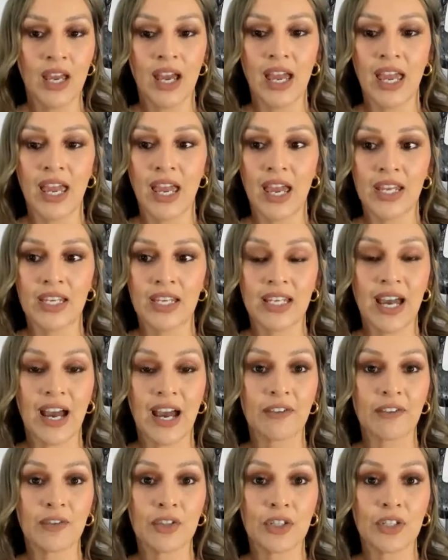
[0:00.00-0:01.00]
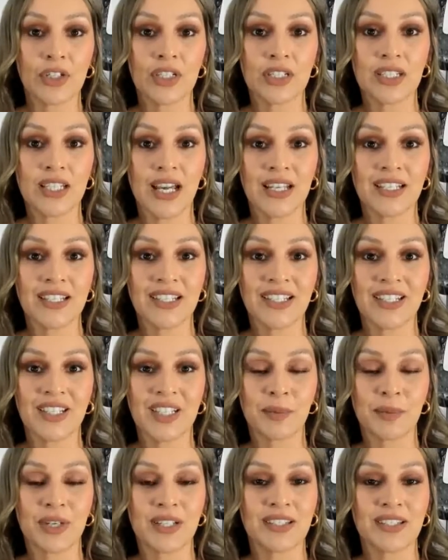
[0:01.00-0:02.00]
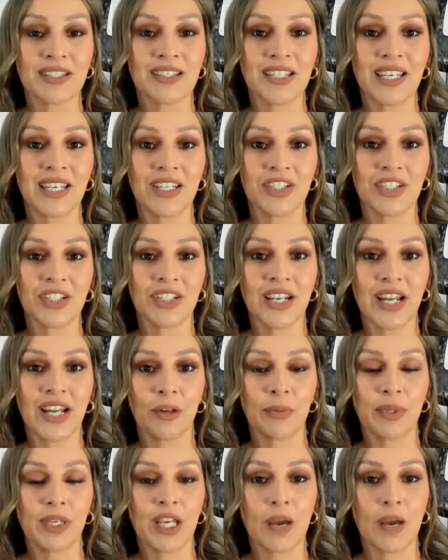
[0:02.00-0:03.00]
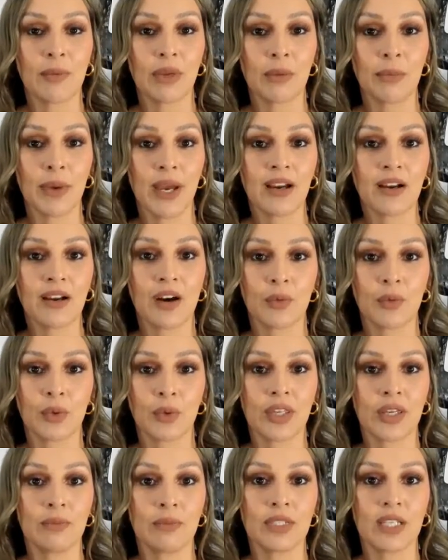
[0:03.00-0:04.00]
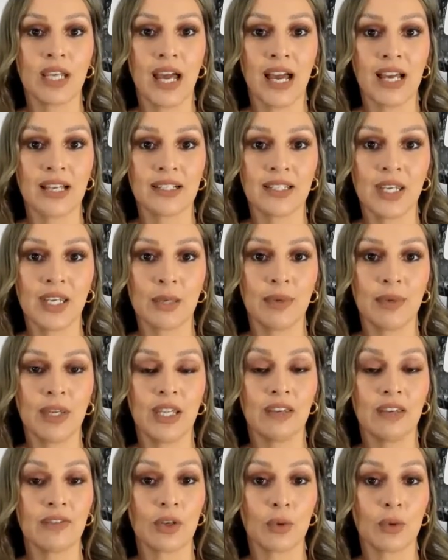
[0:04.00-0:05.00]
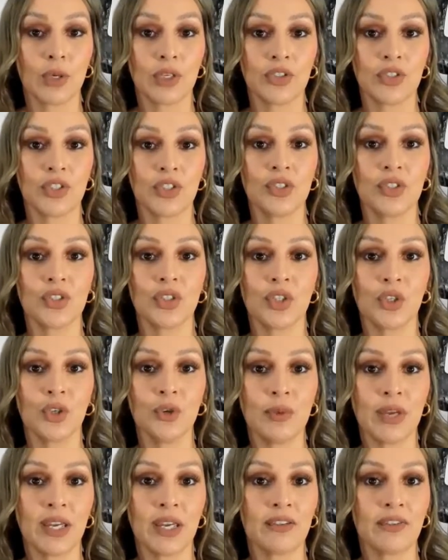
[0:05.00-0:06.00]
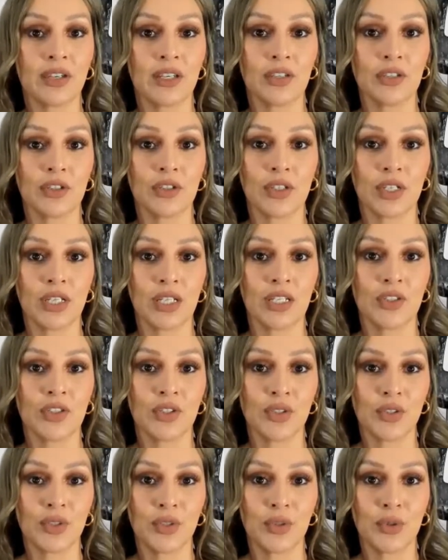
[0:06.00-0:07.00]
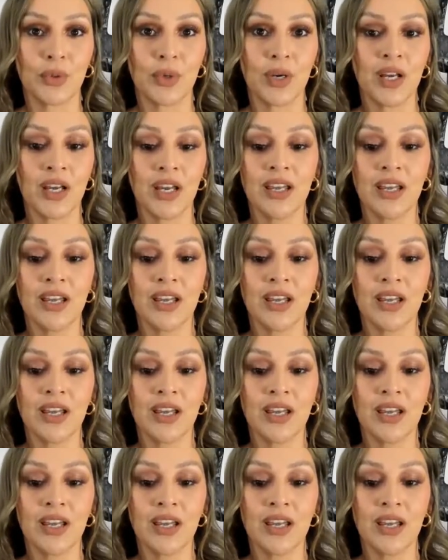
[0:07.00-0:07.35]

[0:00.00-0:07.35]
And after Tyson's presentation, I'll be coming back on with him to ask him any of the questions you may have entered into